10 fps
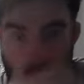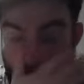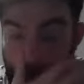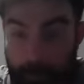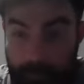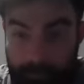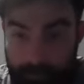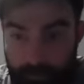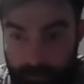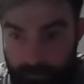in
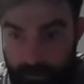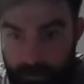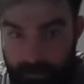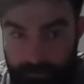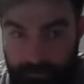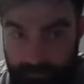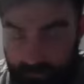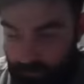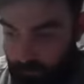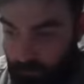3,
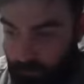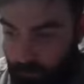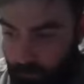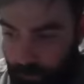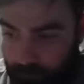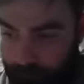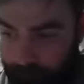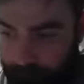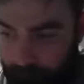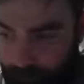2, 1,
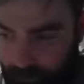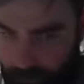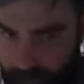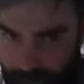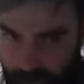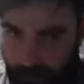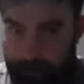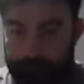go.